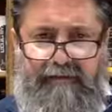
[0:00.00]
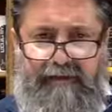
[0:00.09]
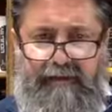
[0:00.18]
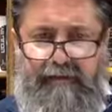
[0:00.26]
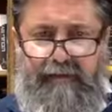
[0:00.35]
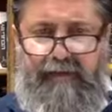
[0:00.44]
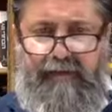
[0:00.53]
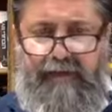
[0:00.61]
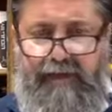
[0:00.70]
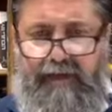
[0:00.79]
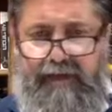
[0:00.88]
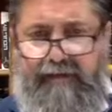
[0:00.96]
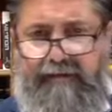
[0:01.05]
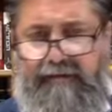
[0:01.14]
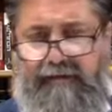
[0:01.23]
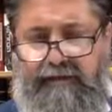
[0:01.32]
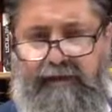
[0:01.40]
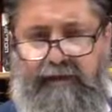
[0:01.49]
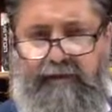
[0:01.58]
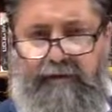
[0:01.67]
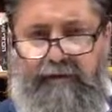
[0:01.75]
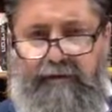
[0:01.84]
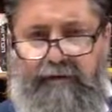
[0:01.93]
And Bruria did not
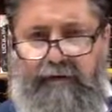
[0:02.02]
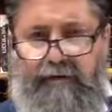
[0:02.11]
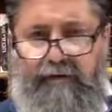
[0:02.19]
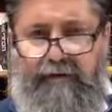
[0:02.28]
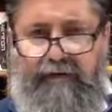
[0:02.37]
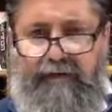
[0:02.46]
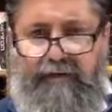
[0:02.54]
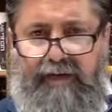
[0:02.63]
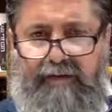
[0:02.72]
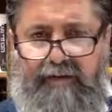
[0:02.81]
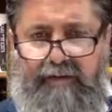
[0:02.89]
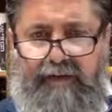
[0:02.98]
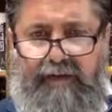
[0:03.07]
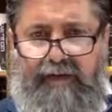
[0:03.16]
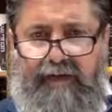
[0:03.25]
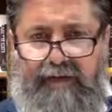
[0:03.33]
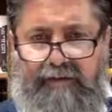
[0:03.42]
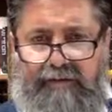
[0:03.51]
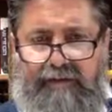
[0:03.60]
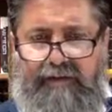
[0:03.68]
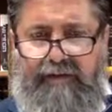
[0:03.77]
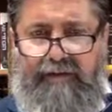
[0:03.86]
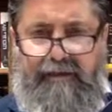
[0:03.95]
want to do Chilul Shabbat with her
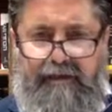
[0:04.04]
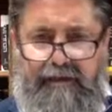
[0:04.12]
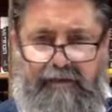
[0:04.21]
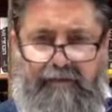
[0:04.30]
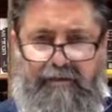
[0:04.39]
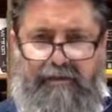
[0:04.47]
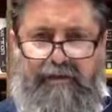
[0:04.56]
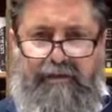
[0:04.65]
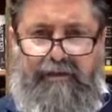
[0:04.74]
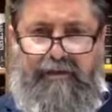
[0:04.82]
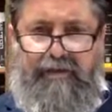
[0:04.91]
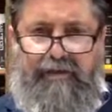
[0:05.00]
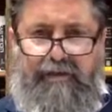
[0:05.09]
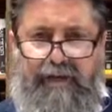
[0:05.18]
husband, so she took and she